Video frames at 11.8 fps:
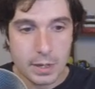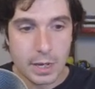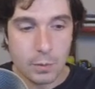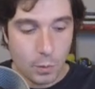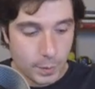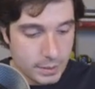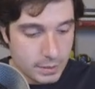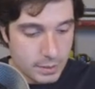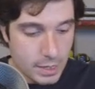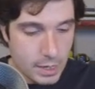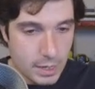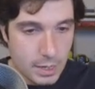And what we
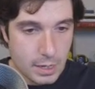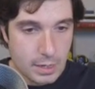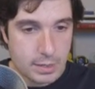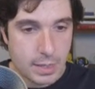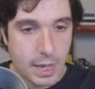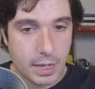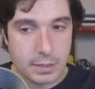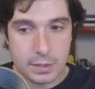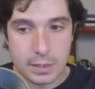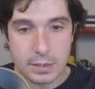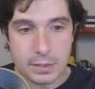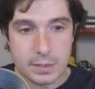see is that
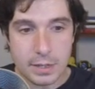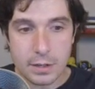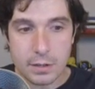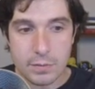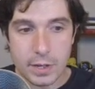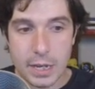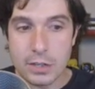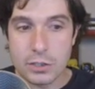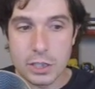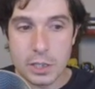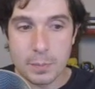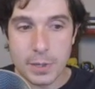instead of a
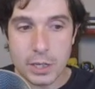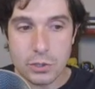HTTP